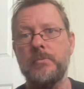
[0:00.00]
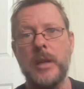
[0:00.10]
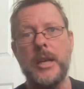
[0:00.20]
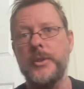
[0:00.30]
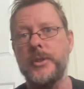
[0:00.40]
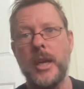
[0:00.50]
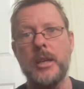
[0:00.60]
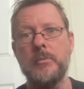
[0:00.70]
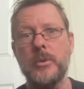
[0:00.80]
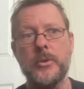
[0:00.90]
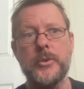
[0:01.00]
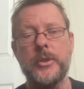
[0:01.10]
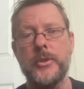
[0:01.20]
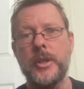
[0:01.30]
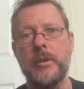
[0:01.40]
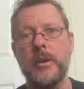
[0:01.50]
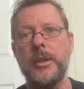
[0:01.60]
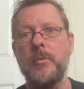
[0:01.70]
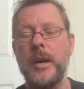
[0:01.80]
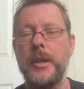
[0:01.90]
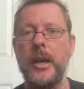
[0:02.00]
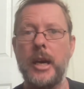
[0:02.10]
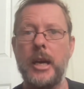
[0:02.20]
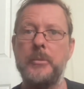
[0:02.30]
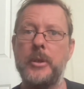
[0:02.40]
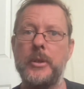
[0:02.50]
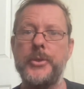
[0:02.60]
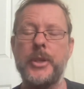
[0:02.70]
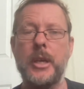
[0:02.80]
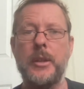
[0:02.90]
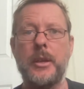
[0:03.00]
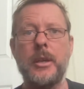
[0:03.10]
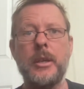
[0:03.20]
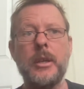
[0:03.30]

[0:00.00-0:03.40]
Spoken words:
plants, animals, etc., and the way they harmonise together